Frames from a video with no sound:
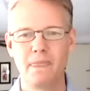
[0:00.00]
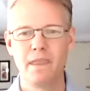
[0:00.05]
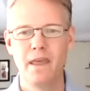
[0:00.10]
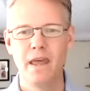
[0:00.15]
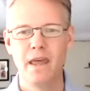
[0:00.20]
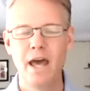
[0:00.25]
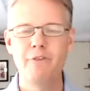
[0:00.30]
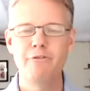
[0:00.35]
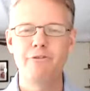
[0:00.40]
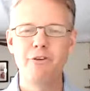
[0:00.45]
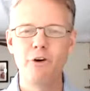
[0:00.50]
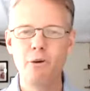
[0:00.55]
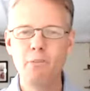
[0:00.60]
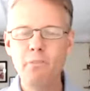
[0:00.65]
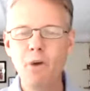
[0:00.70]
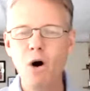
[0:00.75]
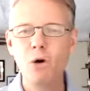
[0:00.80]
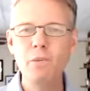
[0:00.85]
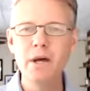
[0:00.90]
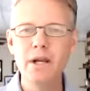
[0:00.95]
And for a
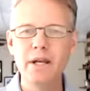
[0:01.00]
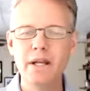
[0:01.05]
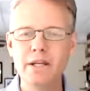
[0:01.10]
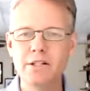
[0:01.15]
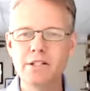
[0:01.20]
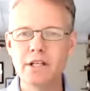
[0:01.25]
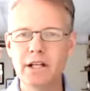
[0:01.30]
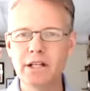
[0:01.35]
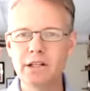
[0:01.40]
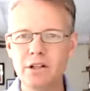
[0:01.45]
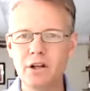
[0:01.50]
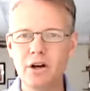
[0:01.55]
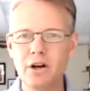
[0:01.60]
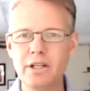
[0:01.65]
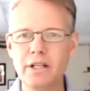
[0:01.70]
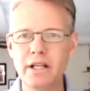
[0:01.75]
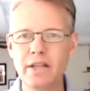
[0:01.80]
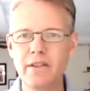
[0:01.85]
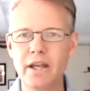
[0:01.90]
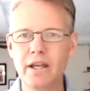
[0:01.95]
moment, it's like,
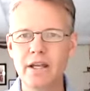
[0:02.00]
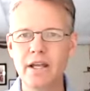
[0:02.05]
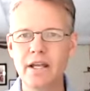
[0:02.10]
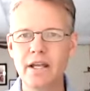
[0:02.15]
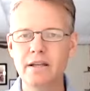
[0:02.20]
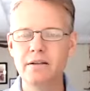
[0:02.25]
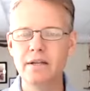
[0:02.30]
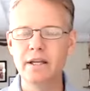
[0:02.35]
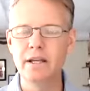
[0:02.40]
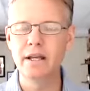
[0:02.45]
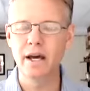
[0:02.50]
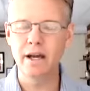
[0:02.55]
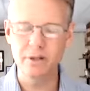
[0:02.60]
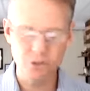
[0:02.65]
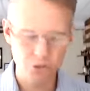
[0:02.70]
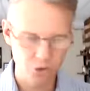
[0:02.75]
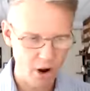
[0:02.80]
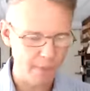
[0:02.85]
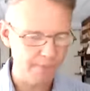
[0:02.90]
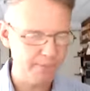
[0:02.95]
look, and then he kind
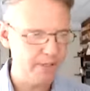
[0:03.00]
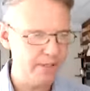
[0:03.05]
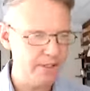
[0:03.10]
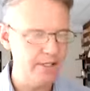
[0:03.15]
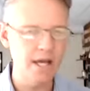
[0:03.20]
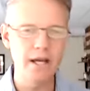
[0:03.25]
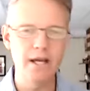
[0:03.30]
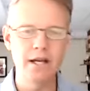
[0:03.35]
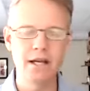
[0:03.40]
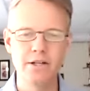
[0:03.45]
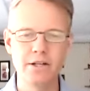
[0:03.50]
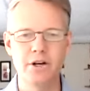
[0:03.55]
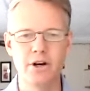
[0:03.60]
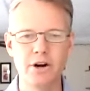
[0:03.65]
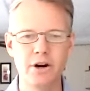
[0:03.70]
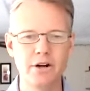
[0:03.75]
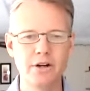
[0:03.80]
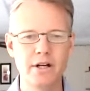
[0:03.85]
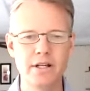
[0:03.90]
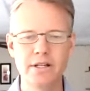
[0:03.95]
of dropped his head and he
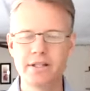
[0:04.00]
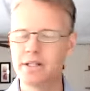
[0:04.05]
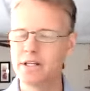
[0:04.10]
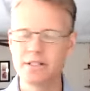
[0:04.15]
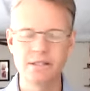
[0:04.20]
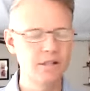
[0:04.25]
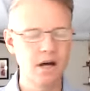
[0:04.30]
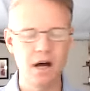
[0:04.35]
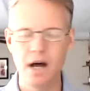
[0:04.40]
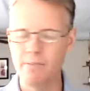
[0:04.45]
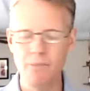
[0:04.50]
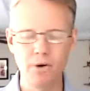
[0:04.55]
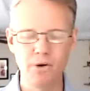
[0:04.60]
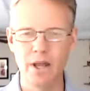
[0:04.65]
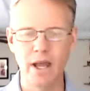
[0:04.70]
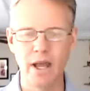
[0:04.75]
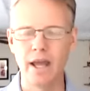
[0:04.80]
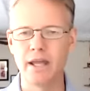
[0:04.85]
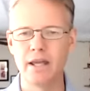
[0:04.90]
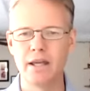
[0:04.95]
turned and he says, "No, I'm
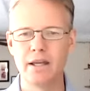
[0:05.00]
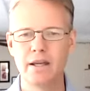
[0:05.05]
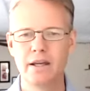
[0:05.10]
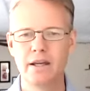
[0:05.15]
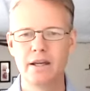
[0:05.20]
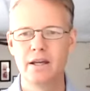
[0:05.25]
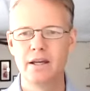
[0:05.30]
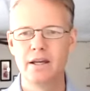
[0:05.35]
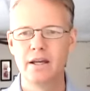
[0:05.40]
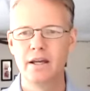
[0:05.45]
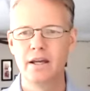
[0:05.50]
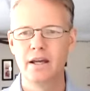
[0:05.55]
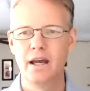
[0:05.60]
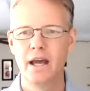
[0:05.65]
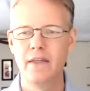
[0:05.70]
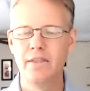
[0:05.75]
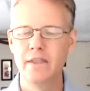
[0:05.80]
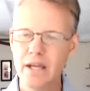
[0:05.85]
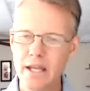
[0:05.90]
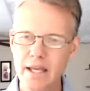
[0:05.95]
okay."
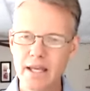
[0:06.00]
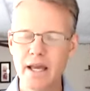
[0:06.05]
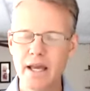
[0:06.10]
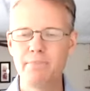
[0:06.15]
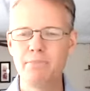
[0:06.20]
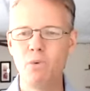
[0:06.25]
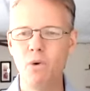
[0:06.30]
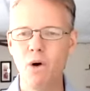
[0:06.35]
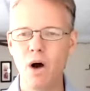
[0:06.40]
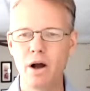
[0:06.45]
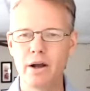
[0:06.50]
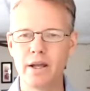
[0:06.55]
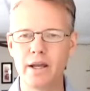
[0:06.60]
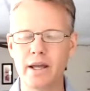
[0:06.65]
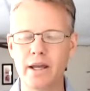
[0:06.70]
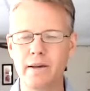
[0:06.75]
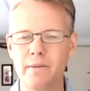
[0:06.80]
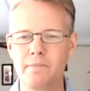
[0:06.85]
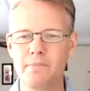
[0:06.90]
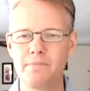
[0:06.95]
And then he kept
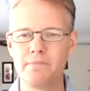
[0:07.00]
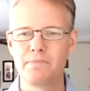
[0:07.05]
walking.